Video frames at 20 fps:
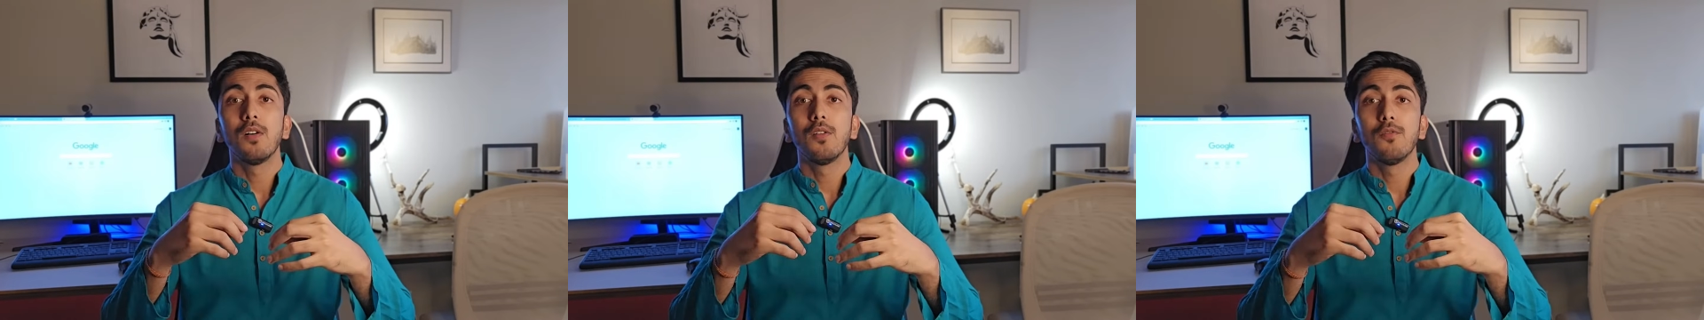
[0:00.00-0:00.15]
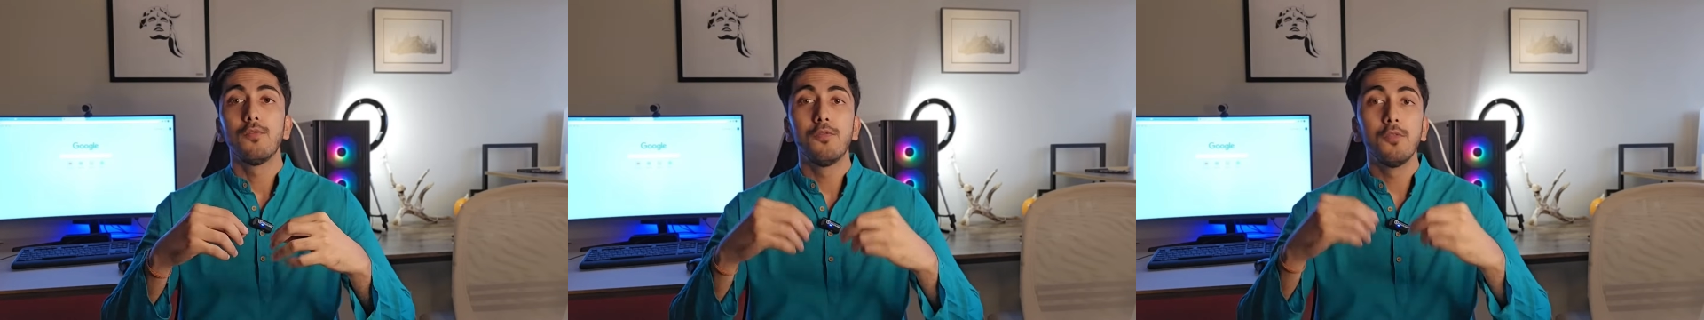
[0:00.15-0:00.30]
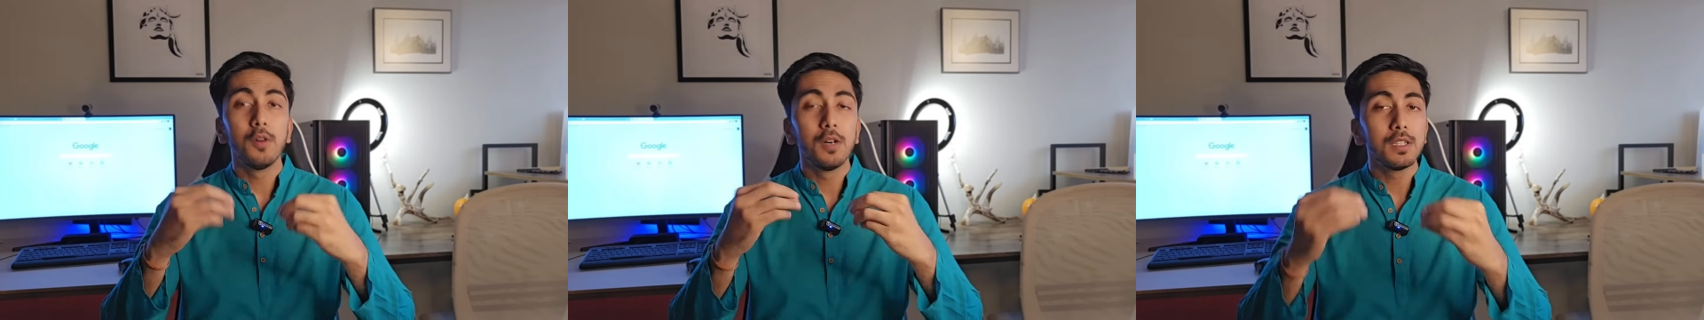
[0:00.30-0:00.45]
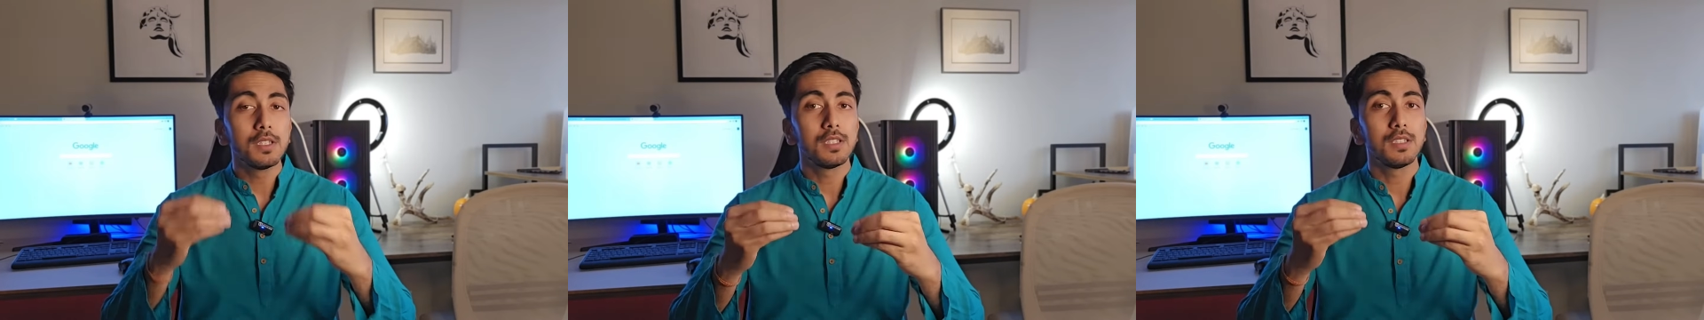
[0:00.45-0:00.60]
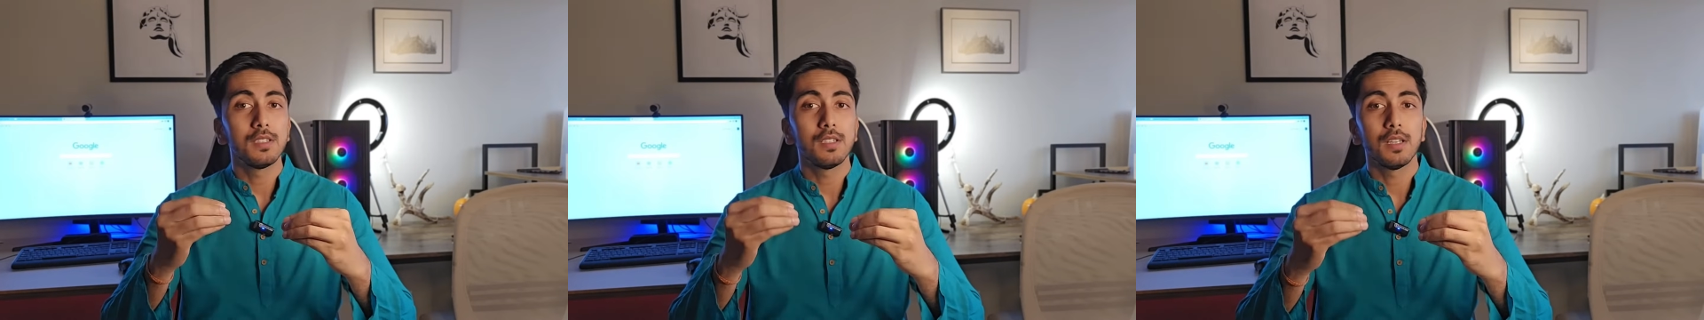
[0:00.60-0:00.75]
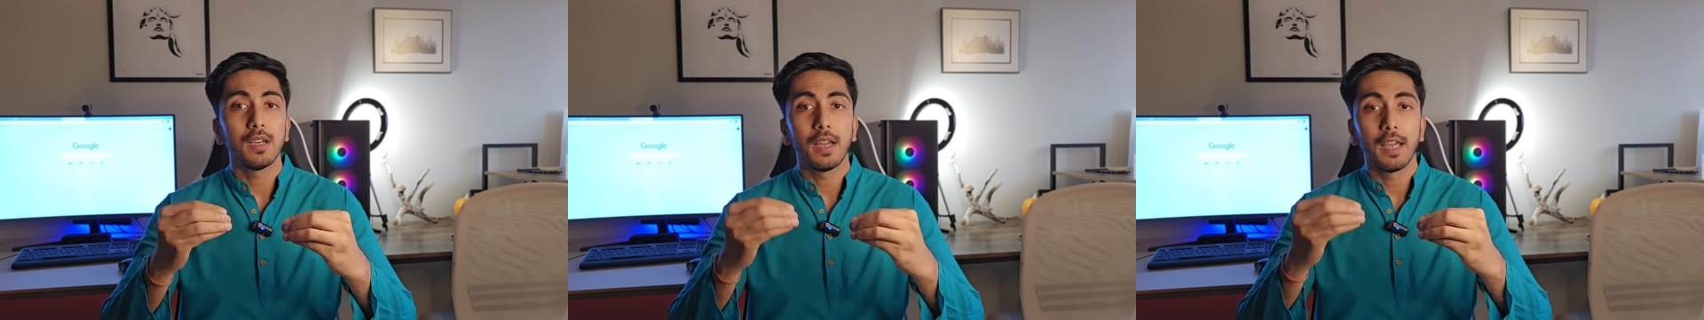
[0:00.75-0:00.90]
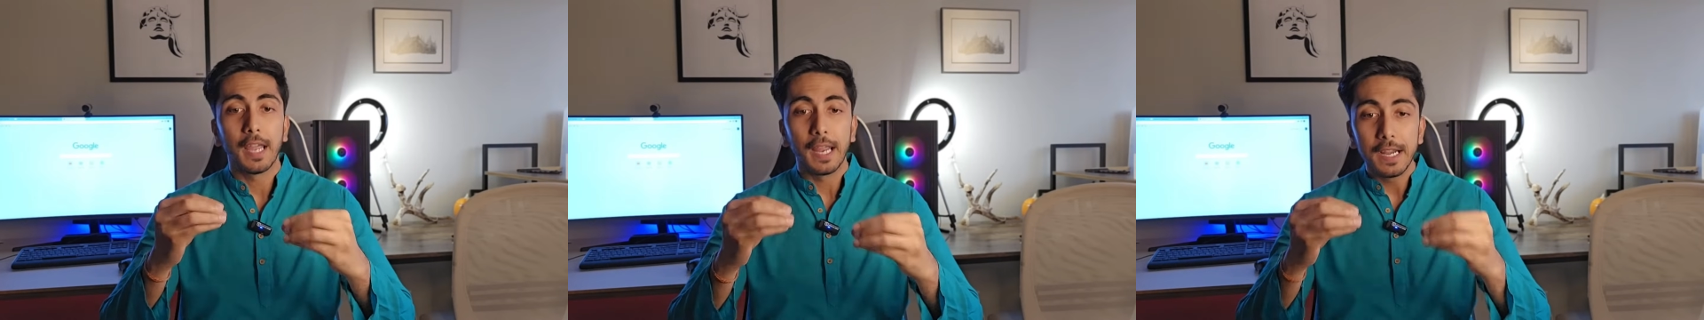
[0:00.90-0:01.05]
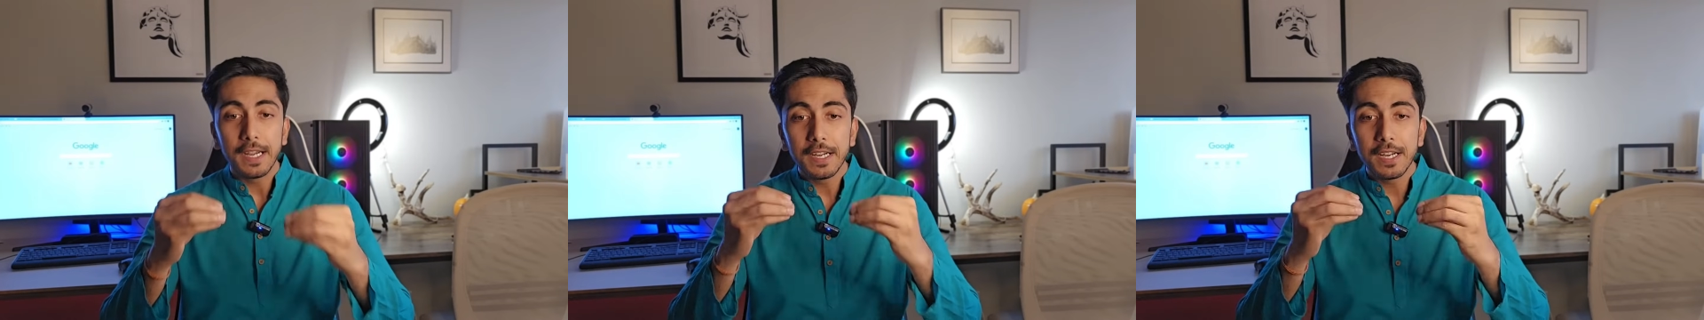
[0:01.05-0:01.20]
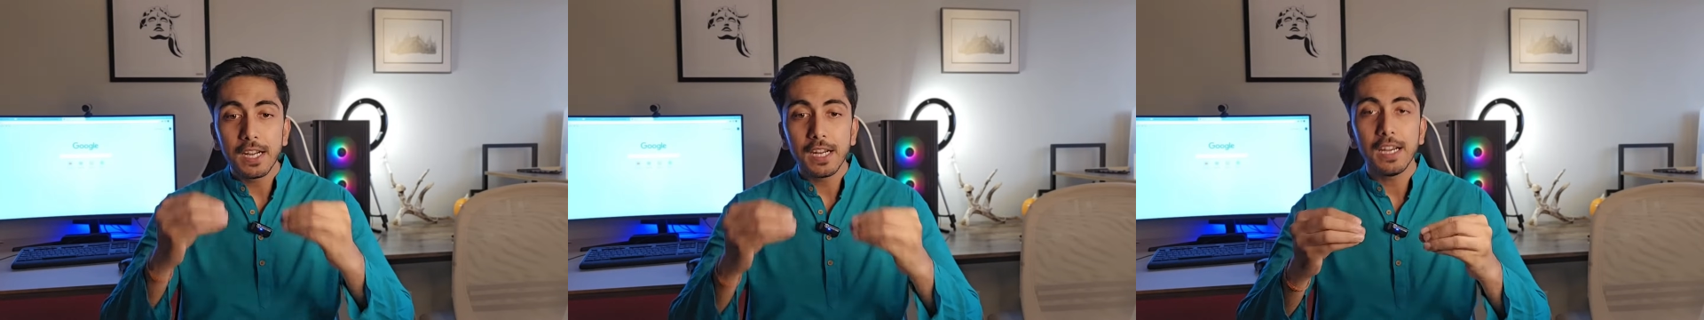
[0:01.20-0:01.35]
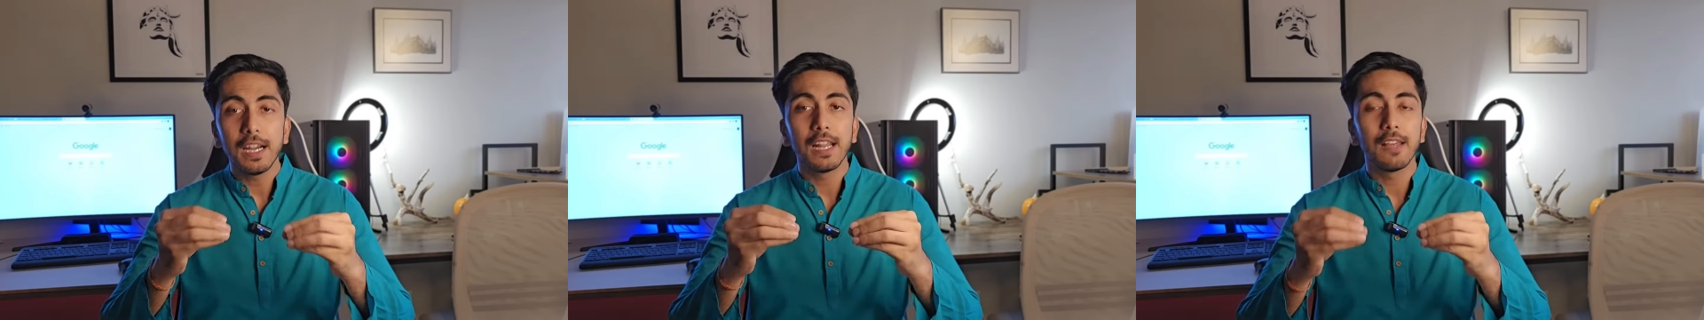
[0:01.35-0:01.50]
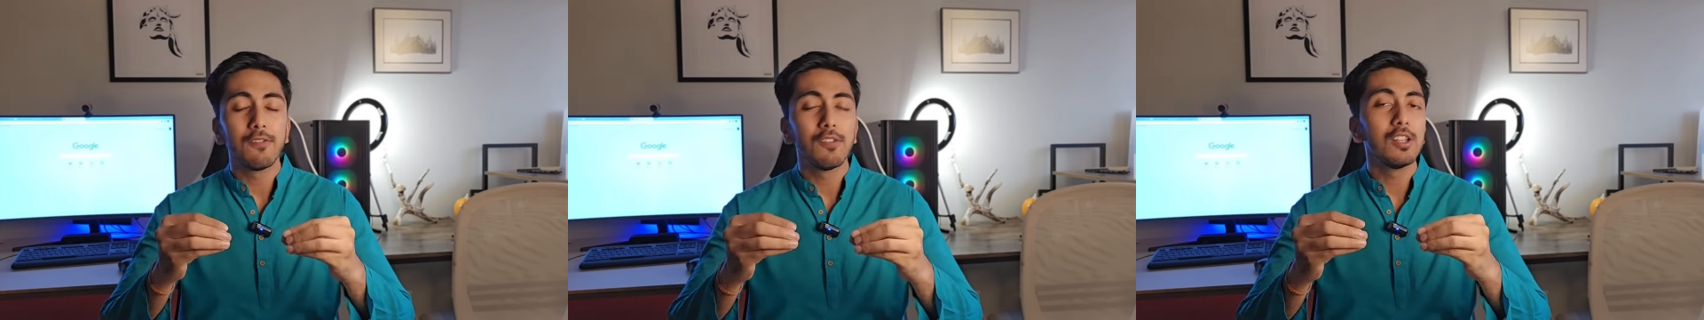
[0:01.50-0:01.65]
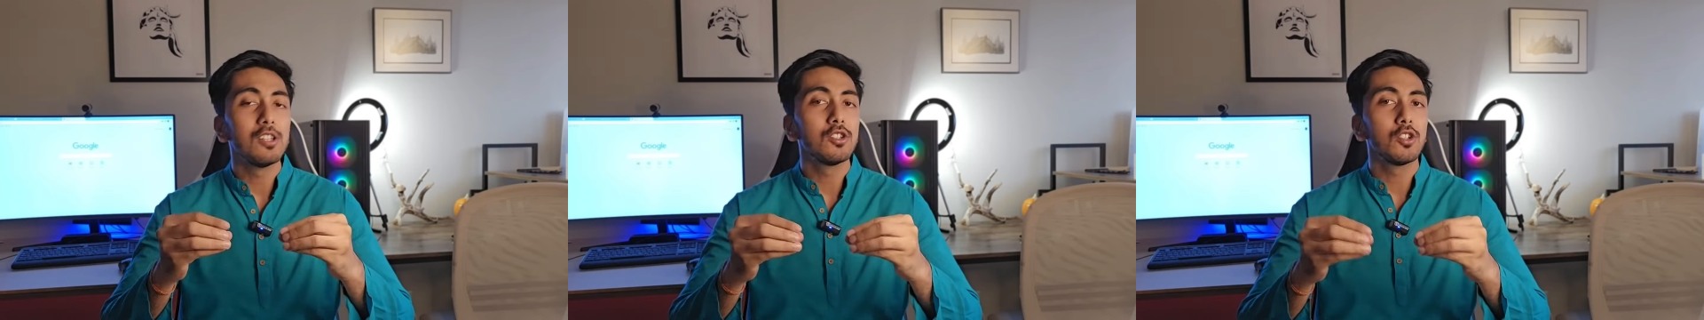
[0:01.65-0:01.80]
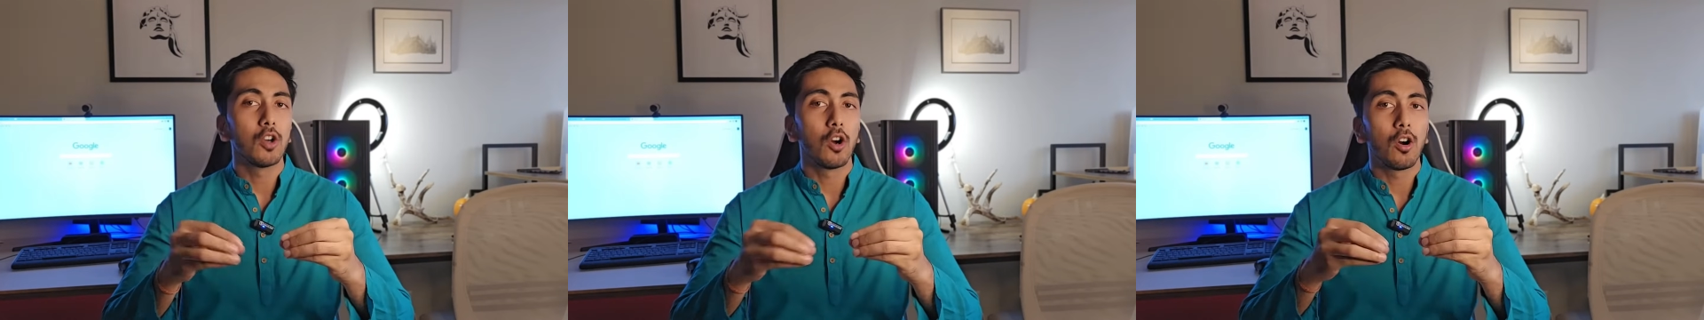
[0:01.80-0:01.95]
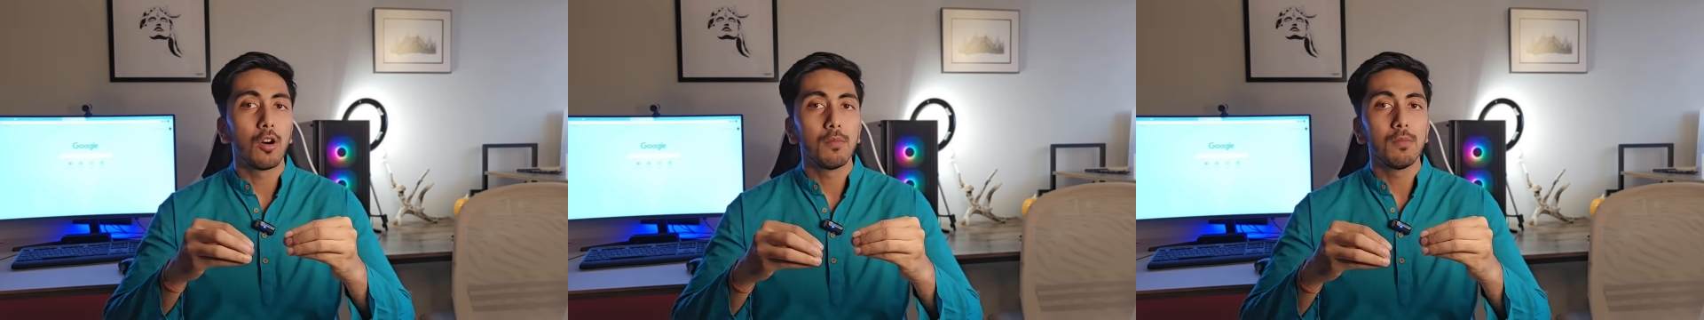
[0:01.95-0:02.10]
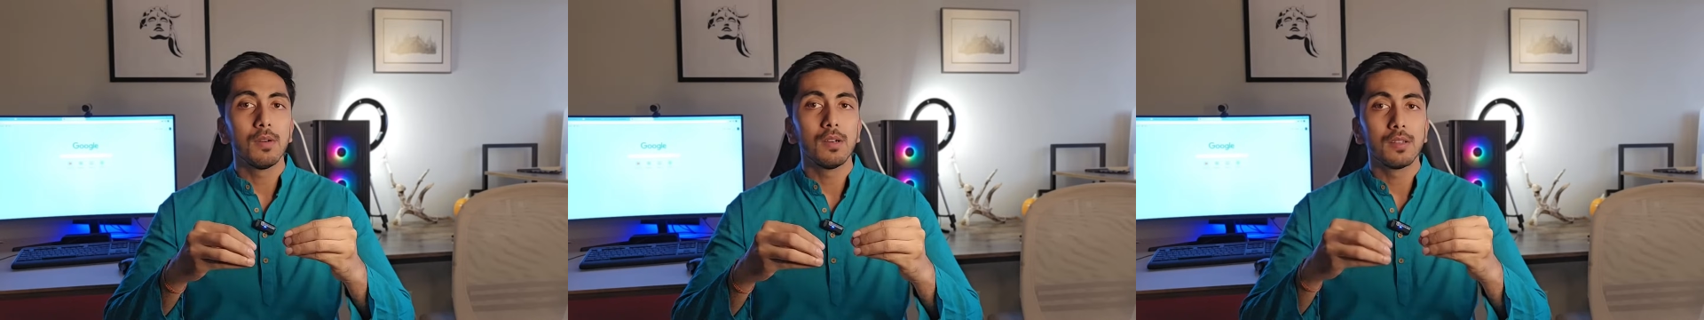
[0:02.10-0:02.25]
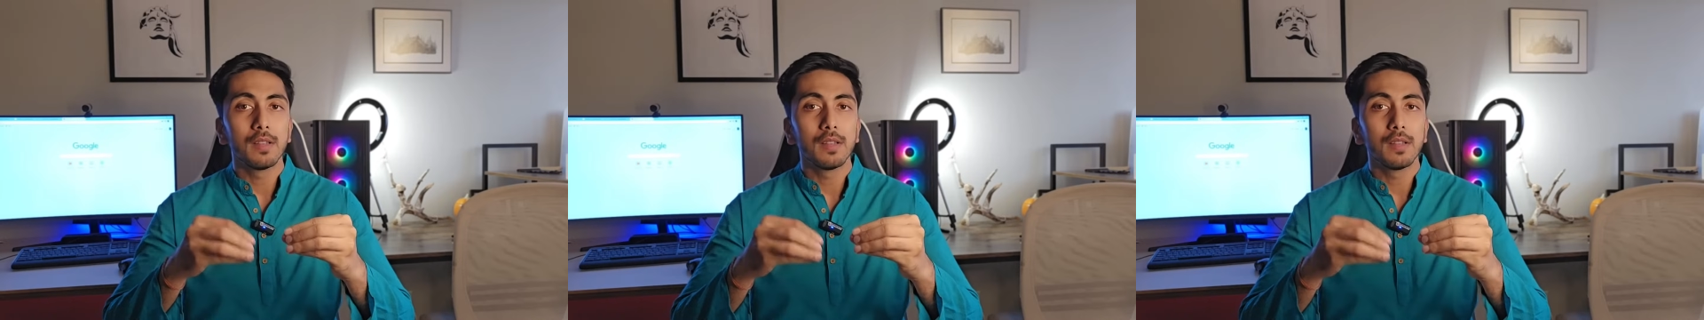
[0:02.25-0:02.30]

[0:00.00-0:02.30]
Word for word: first entry level job